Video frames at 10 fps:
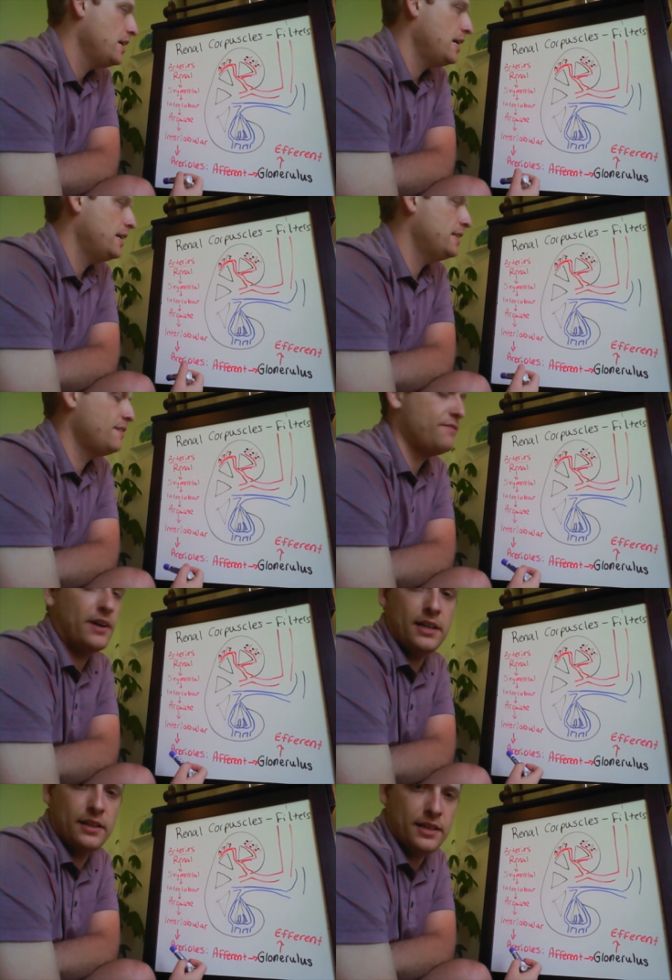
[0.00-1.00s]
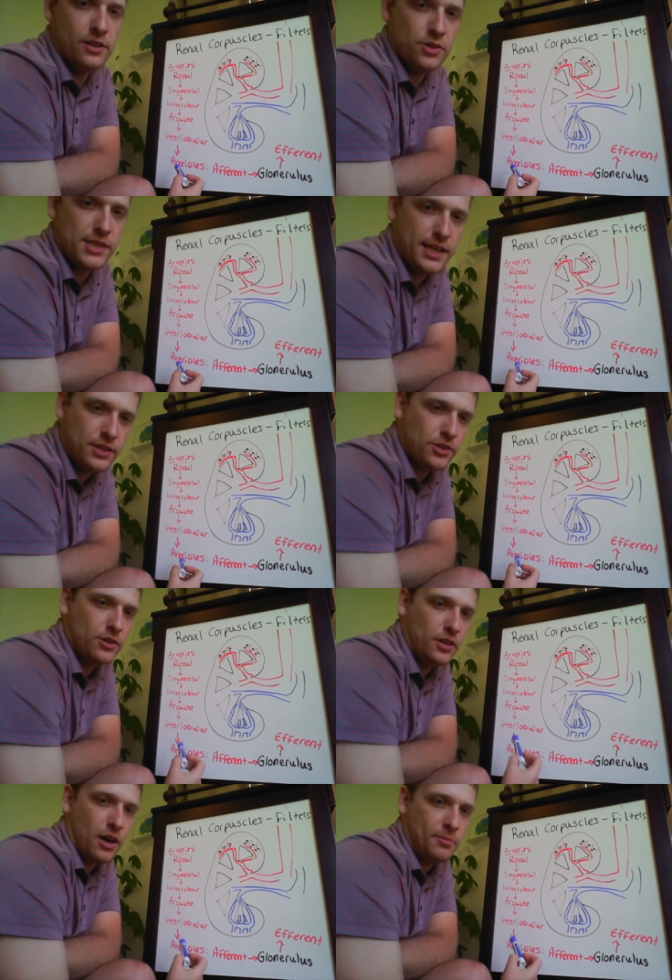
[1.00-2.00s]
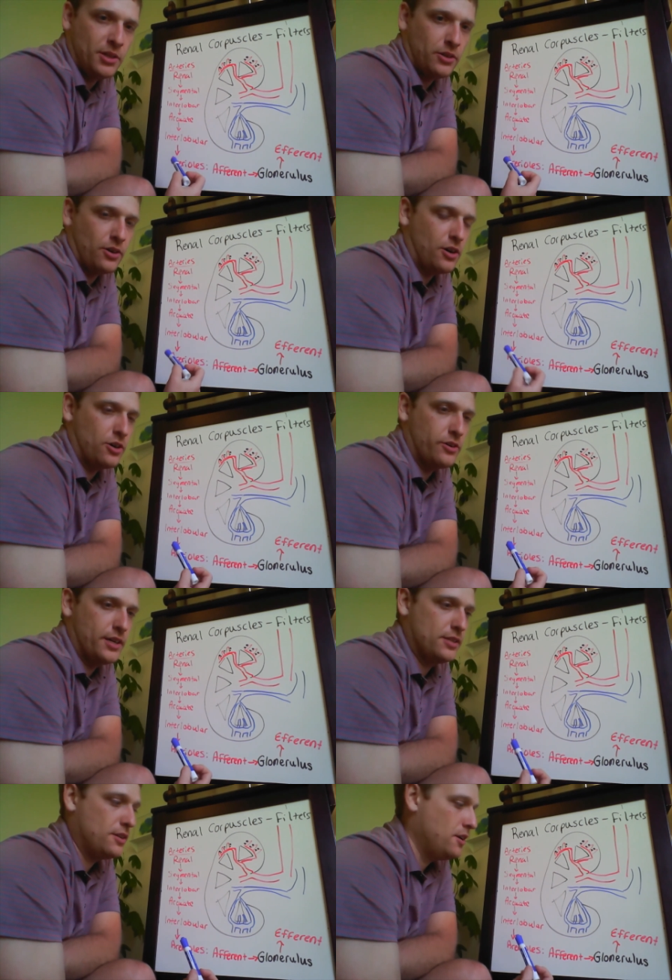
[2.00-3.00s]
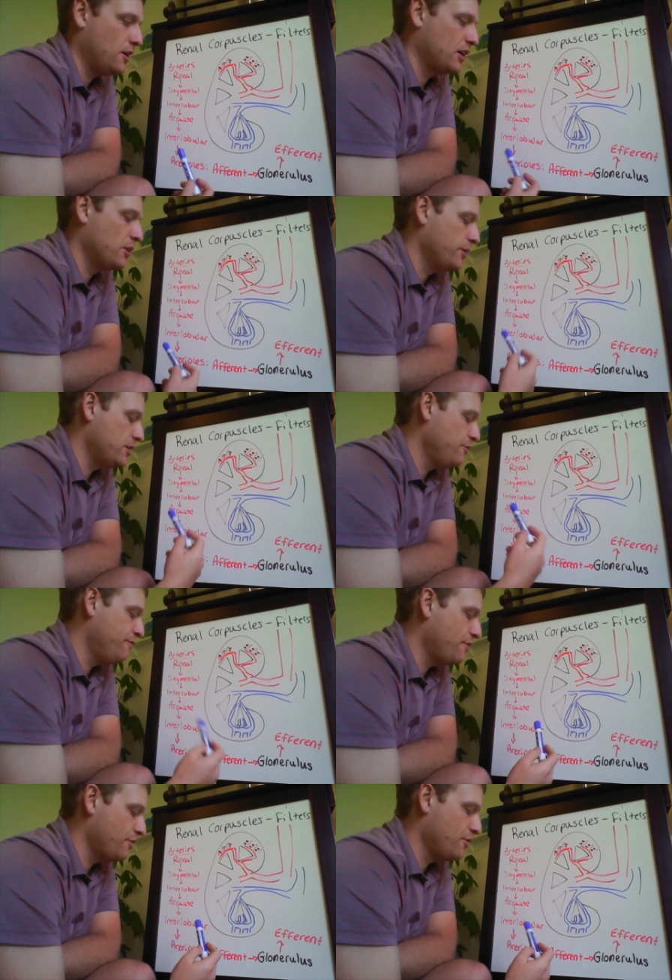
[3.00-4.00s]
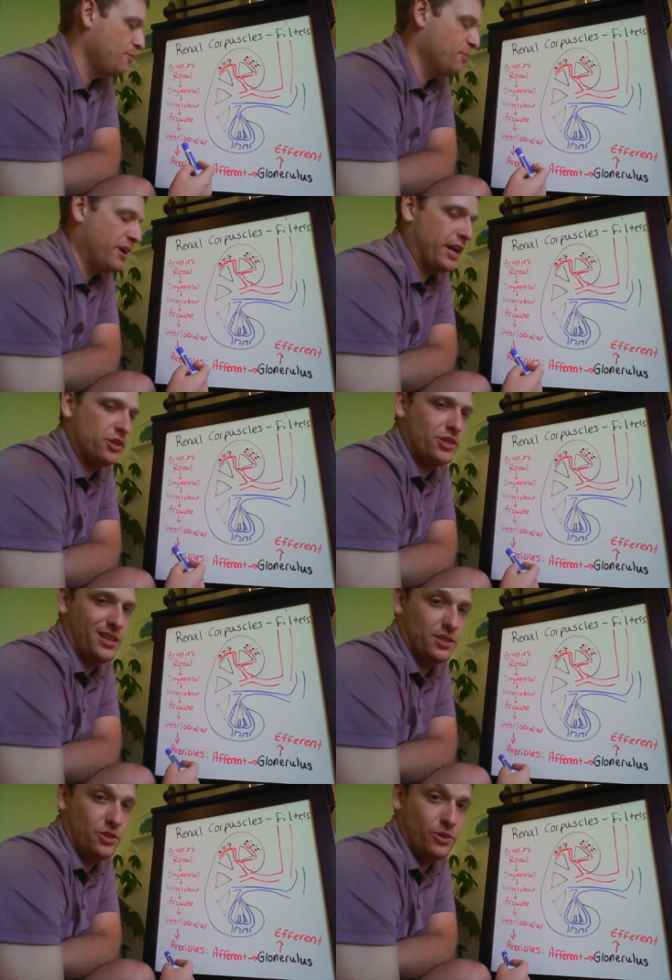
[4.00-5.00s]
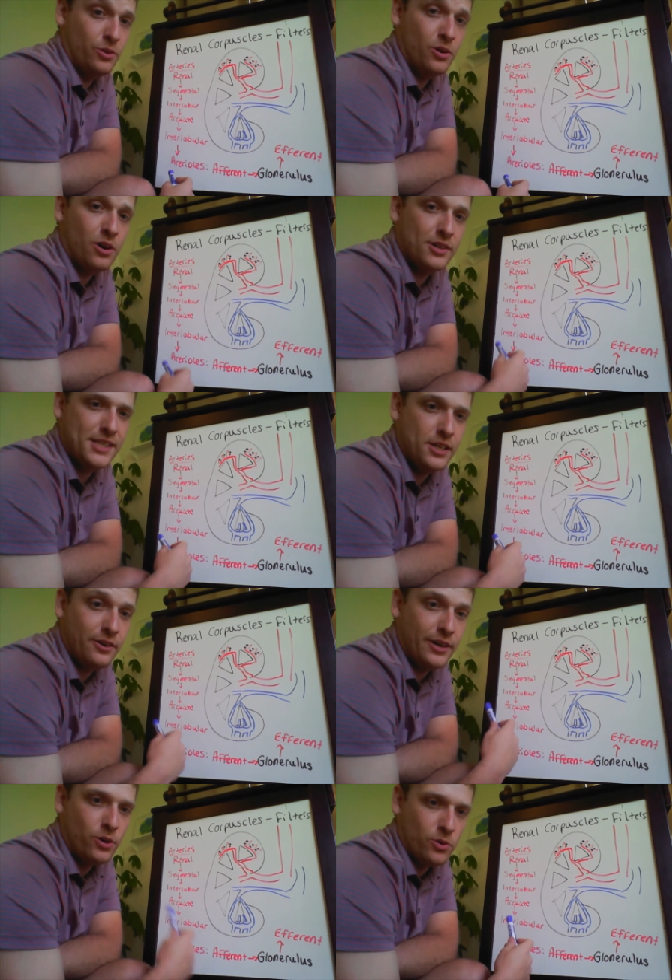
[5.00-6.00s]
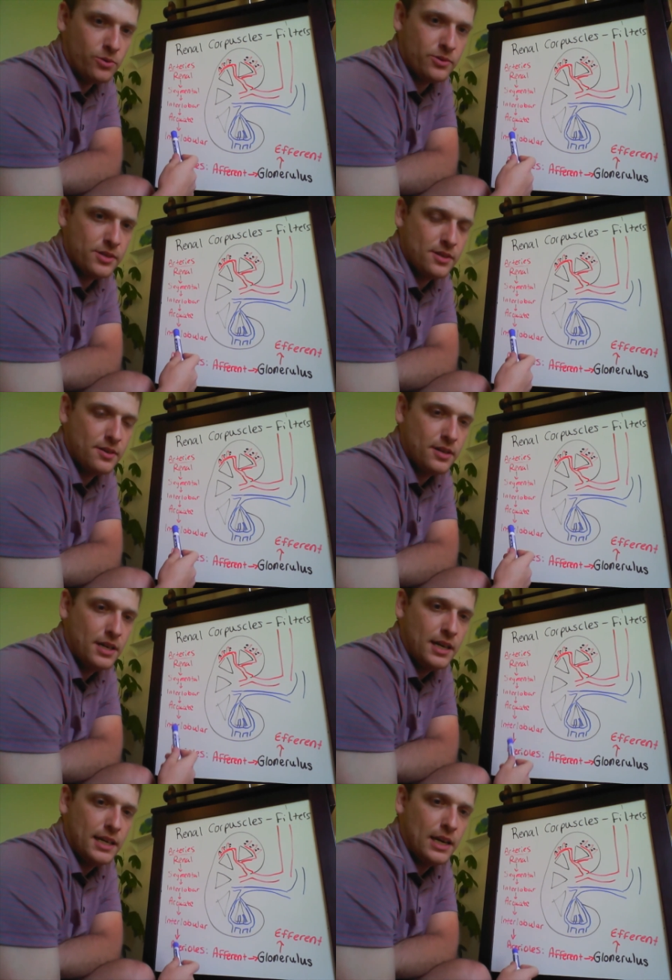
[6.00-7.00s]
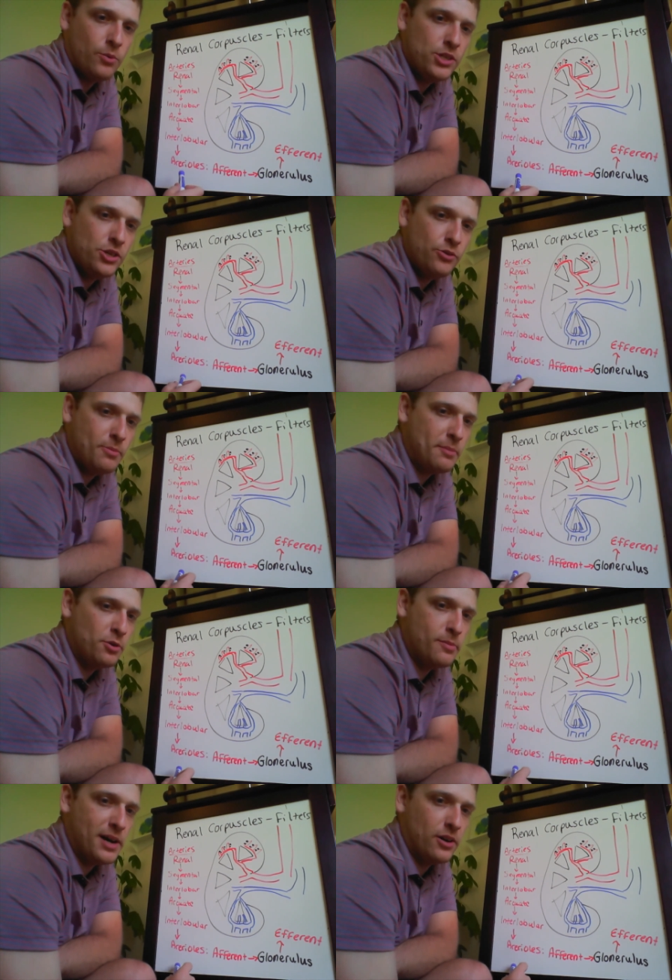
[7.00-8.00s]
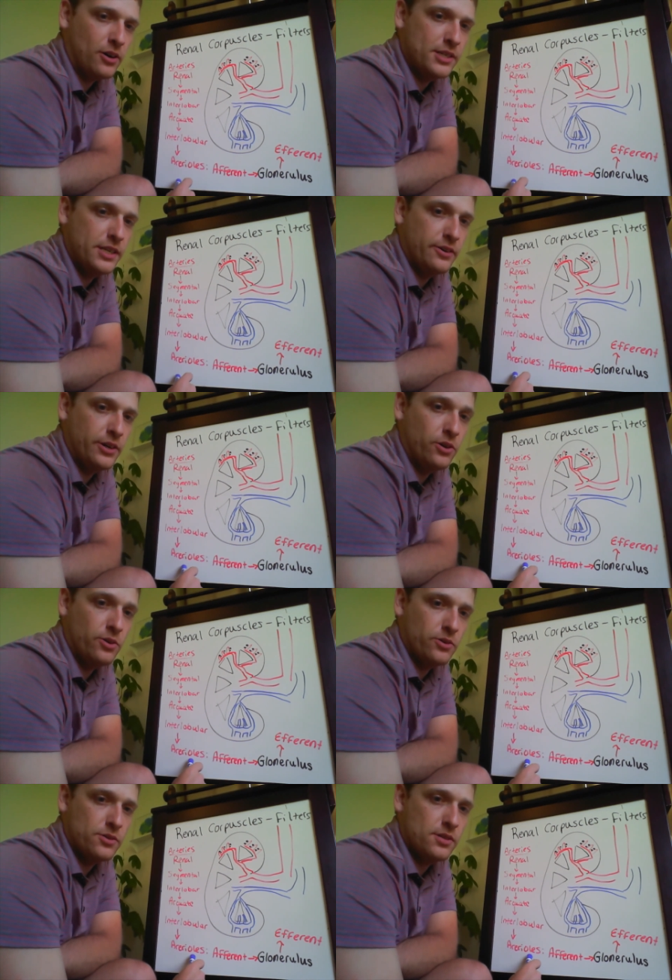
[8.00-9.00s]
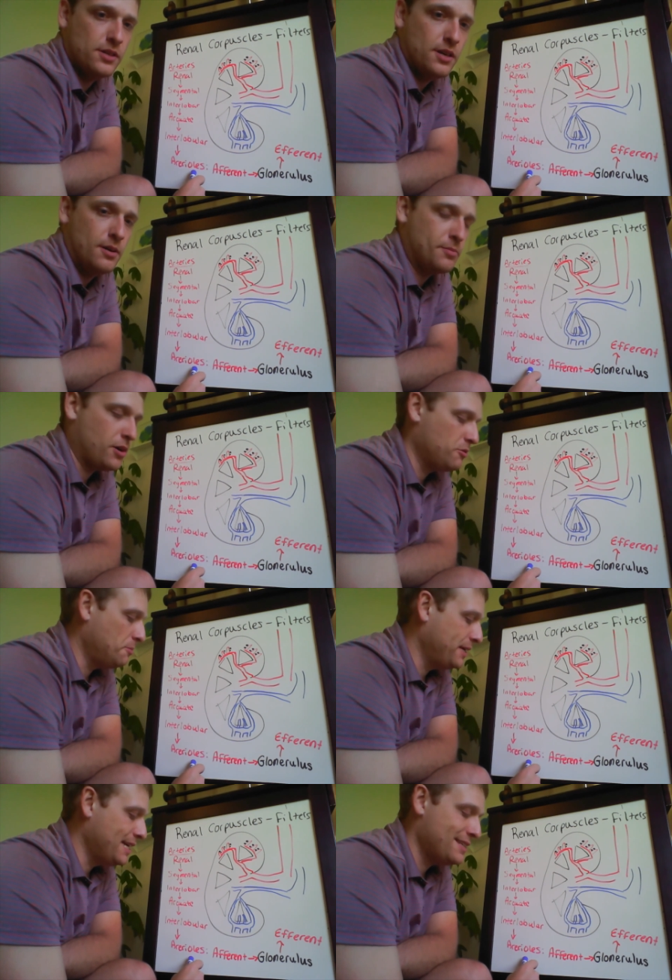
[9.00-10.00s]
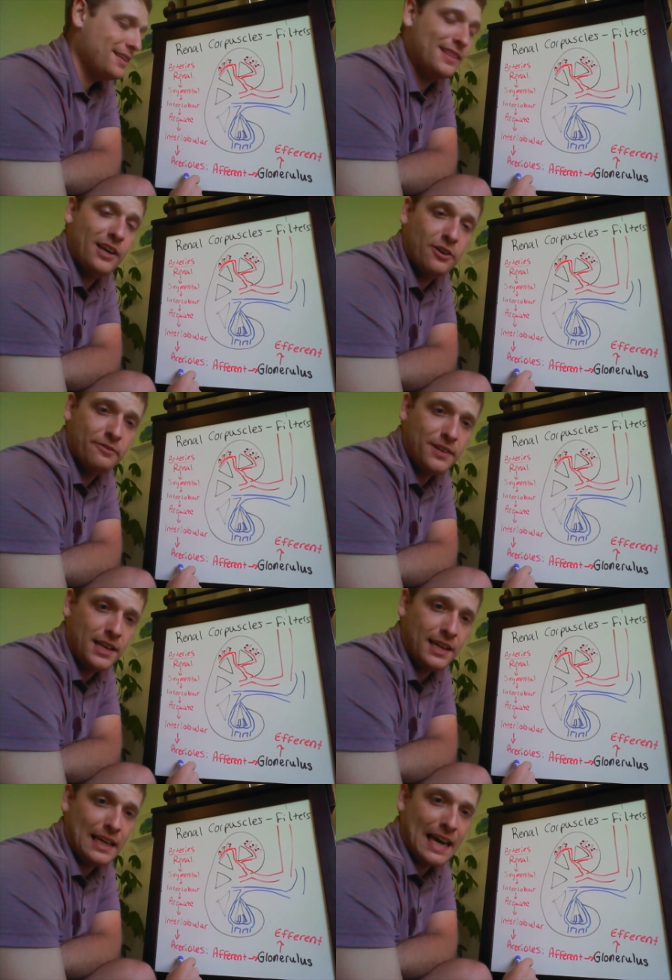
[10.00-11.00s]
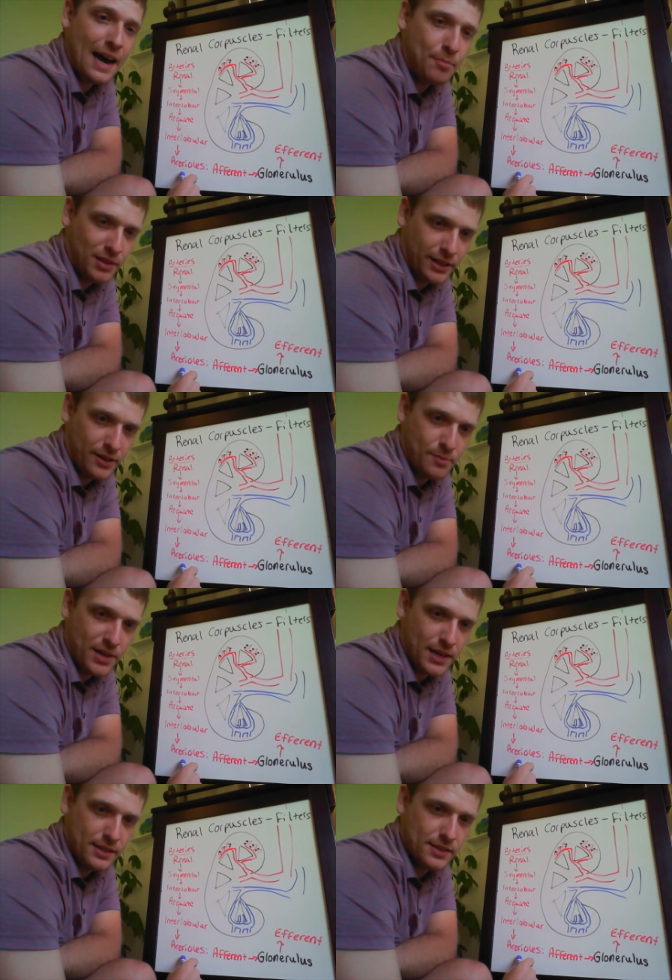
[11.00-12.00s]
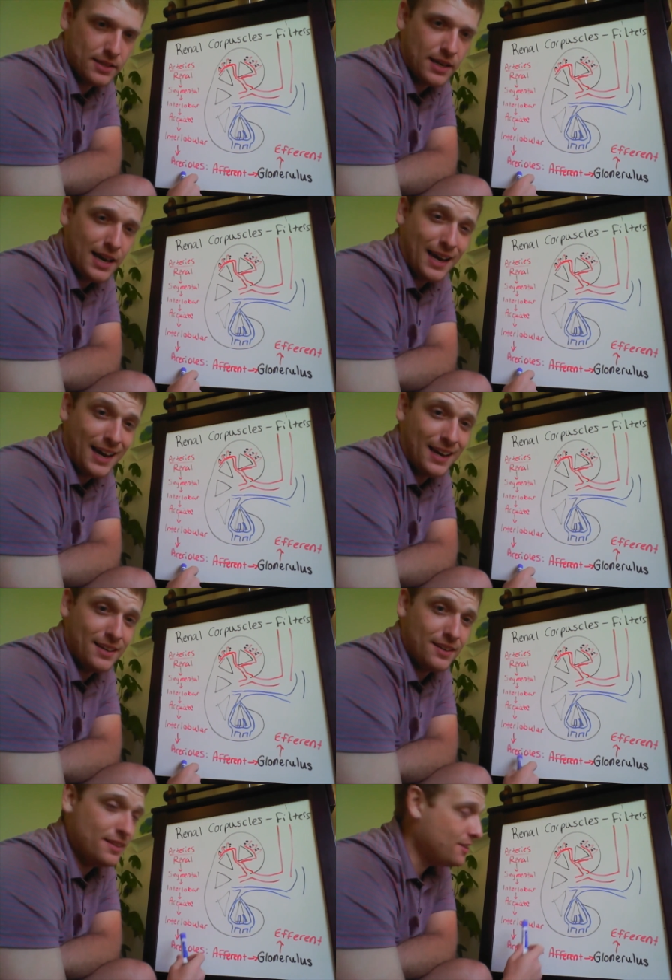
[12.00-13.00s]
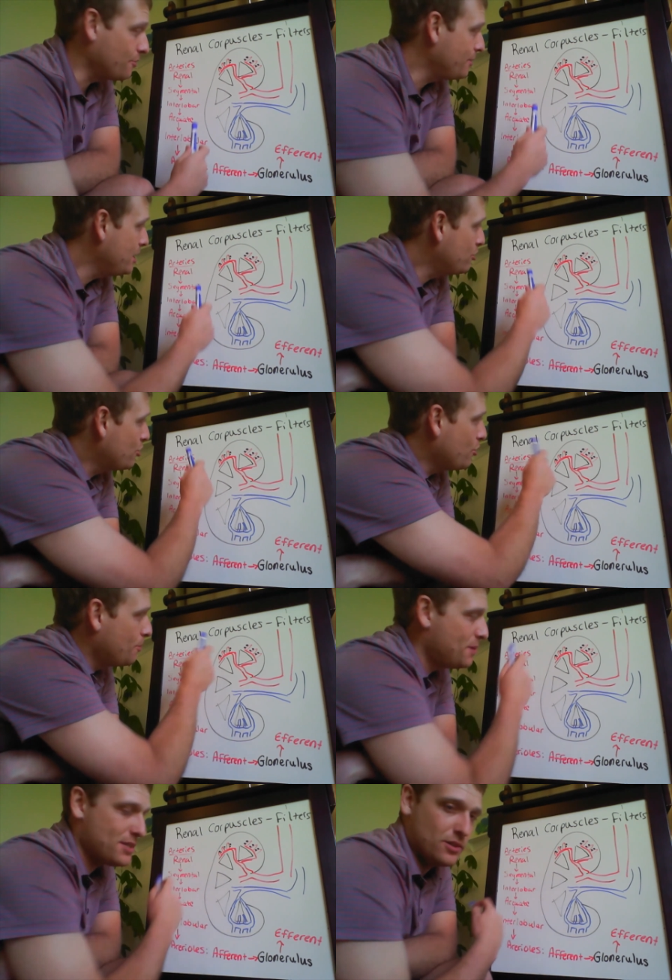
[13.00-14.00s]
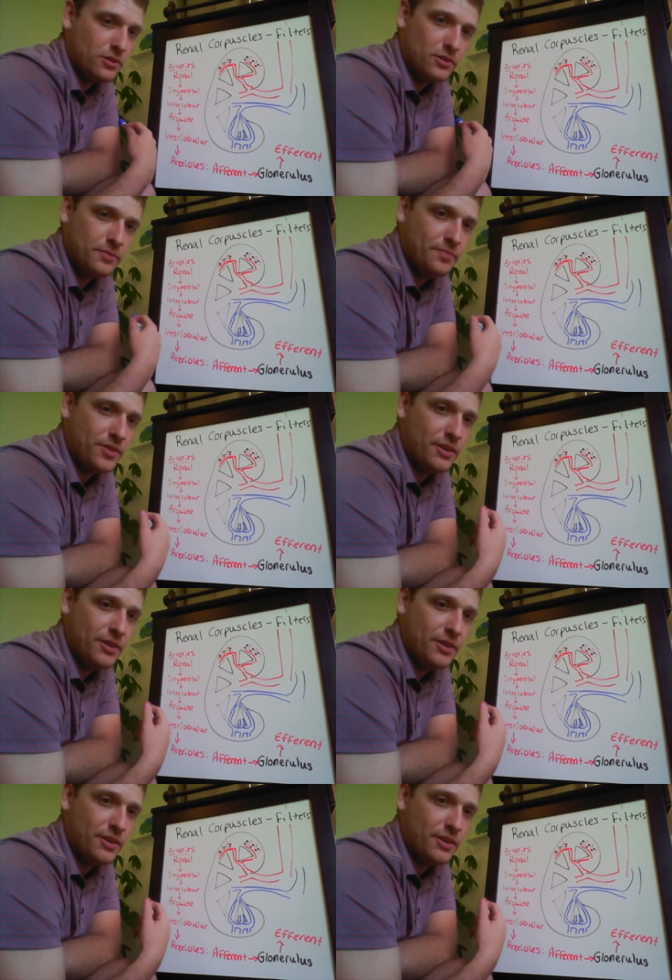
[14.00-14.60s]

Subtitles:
And then finally, those interlobular arteries are going to further branch into arterioles. Now, what you remember about arterioles probably is that they're feeding capillary beds. And the renal corpuscle, the